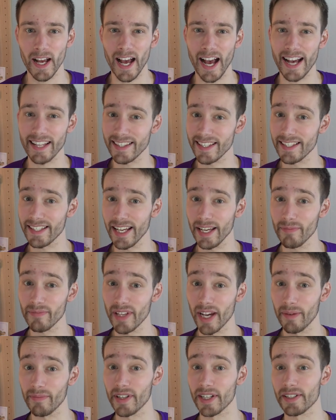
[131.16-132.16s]
At the same
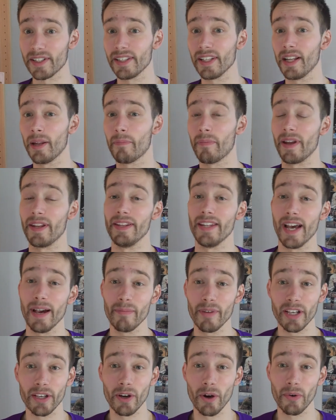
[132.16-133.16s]
time, there's still a
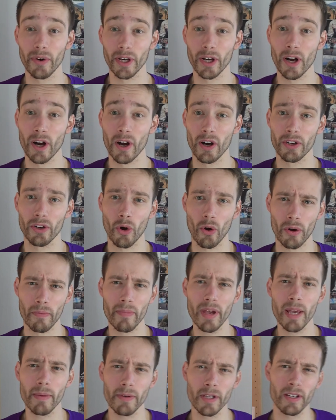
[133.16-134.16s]
pandemic going on, or
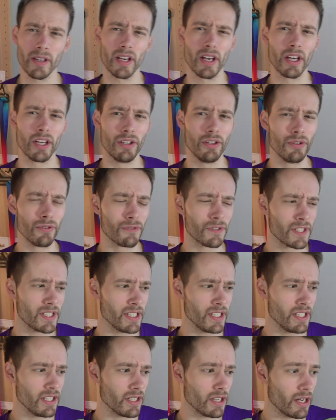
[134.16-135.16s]
maybe you've
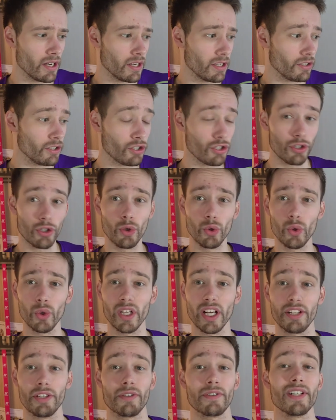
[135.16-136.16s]
seen the shoe
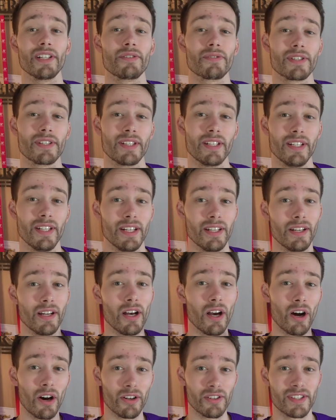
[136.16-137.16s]
that you're interested
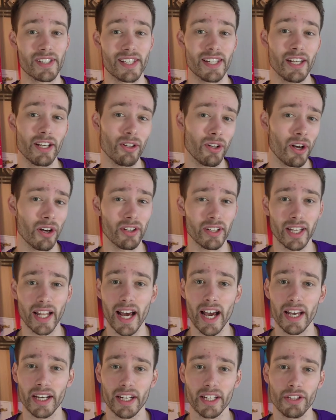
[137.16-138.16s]
in on sale
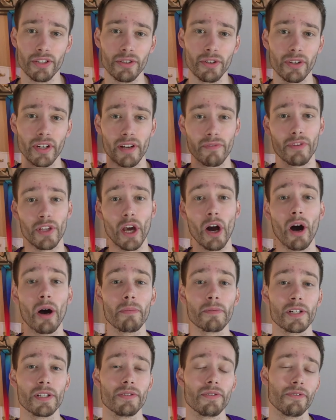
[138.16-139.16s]
online and you don't have the
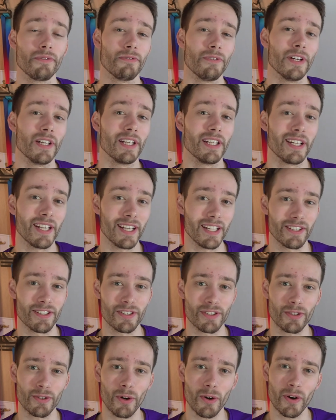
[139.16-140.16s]
option to fit it in
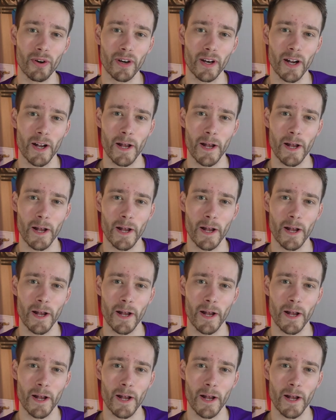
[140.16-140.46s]
store.